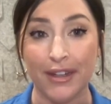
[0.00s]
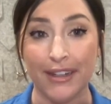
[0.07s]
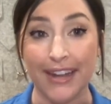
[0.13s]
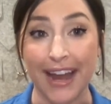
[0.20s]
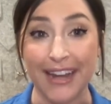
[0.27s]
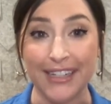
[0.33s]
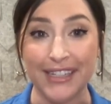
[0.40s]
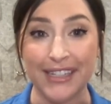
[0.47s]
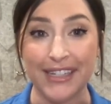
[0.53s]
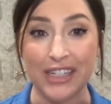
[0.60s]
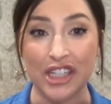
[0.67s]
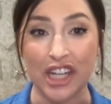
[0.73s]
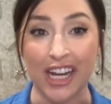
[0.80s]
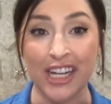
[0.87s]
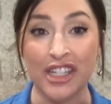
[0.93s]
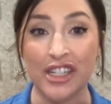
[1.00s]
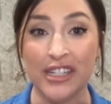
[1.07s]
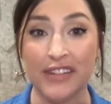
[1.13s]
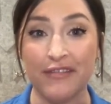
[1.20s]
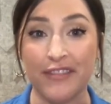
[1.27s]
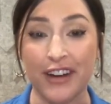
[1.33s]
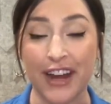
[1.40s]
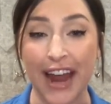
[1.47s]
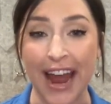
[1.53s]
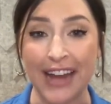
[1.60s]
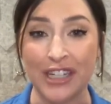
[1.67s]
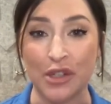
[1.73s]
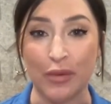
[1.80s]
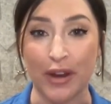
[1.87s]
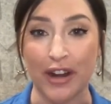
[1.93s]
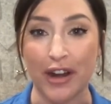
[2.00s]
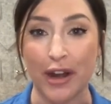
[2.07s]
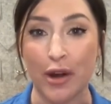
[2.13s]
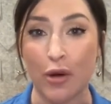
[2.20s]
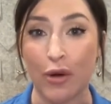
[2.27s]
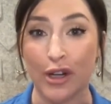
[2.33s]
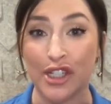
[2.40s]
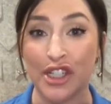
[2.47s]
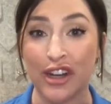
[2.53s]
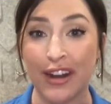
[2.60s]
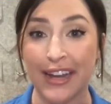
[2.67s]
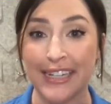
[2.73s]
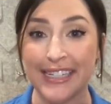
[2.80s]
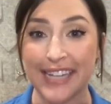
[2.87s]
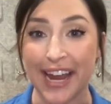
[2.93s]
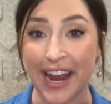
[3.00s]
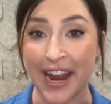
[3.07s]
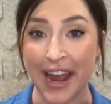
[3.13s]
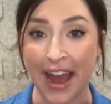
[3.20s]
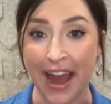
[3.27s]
Next, change is afoot at Twitter, or should I say